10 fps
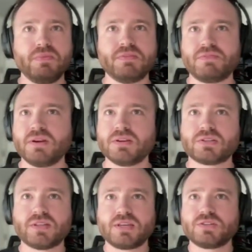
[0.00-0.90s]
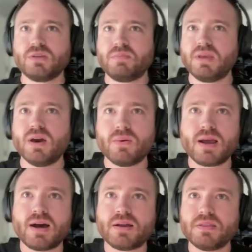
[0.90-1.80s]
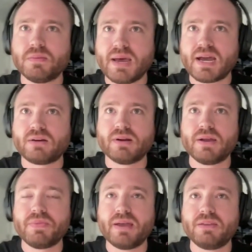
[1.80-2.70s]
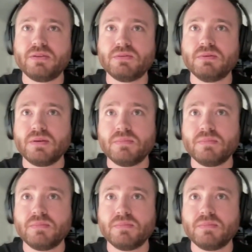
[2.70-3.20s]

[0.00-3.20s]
nefarious things could be going on in the background that you